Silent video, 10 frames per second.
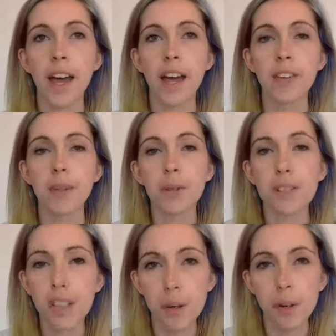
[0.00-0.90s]
So I want
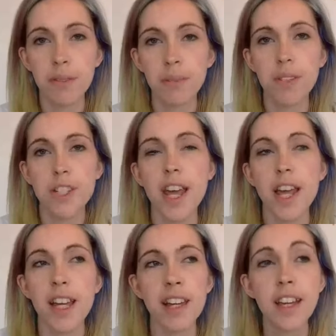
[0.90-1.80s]
us to go away from
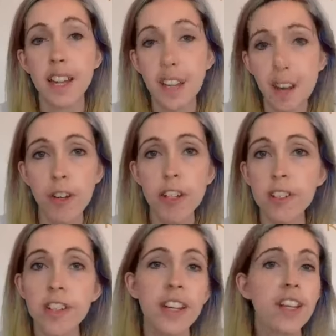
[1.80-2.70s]
today encouraged.